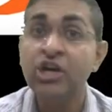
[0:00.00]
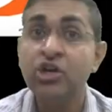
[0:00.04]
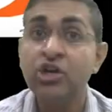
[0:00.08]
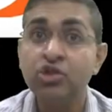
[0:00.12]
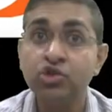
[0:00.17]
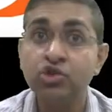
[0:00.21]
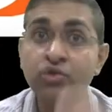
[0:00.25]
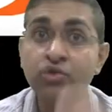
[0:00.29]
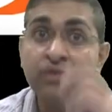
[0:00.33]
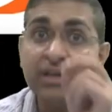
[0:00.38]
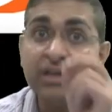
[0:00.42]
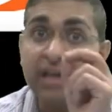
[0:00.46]

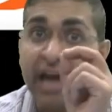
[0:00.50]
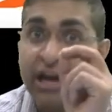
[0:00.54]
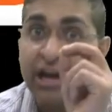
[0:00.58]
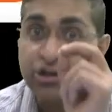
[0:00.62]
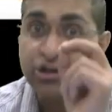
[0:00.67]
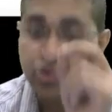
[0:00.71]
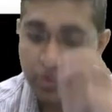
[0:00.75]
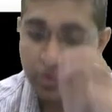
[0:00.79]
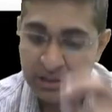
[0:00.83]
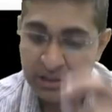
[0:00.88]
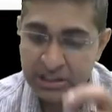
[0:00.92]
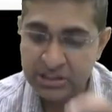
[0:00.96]
you will
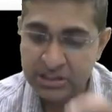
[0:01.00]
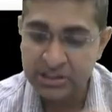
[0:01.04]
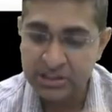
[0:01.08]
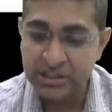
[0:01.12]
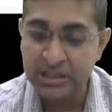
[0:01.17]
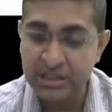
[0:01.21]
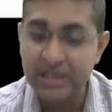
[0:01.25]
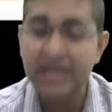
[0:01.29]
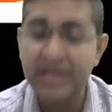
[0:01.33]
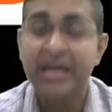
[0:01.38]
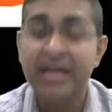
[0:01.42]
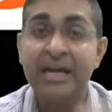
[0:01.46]
actually
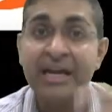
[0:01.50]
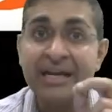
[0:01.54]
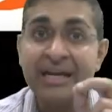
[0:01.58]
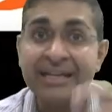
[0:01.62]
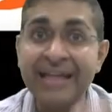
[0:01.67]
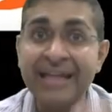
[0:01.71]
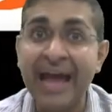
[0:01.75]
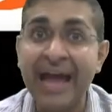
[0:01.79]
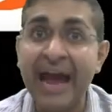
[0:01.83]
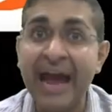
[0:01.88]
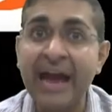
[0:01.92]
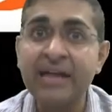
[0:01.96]
see
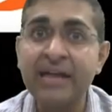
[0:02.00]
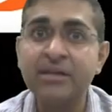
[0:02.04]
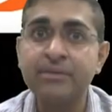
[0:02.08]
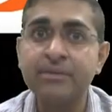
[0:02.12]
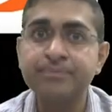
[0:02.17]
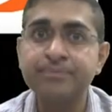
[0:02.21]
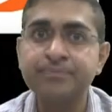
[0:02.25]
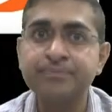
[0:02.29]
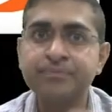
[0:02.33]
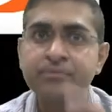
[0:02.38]
that